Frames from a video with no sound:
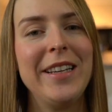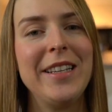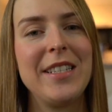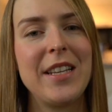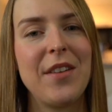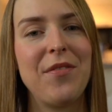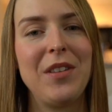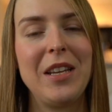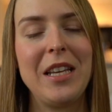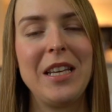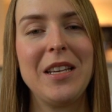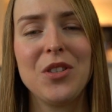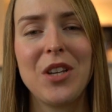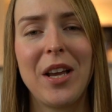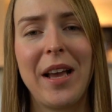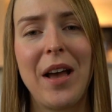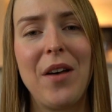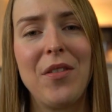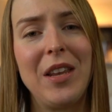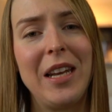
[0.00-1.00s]
definitely
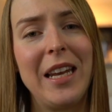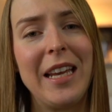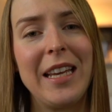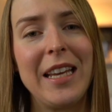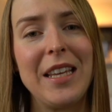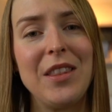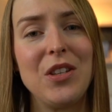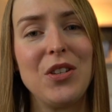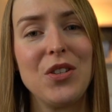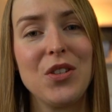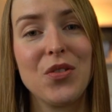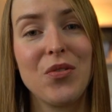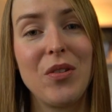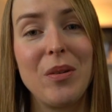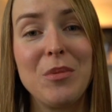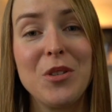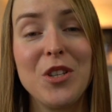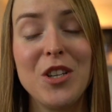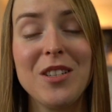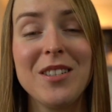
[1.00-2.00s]
check out the link in the
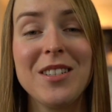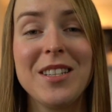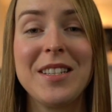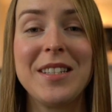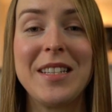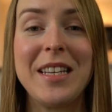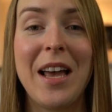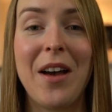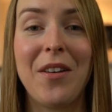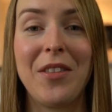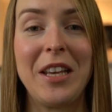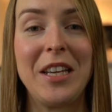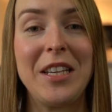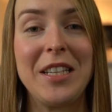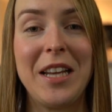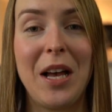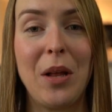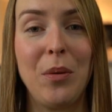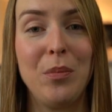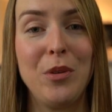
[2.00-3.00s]
description to see how they
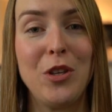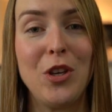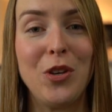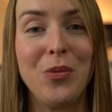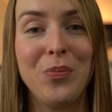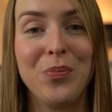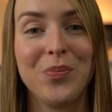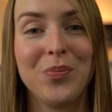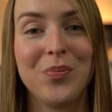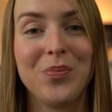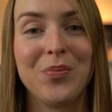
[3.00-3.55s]
could help you.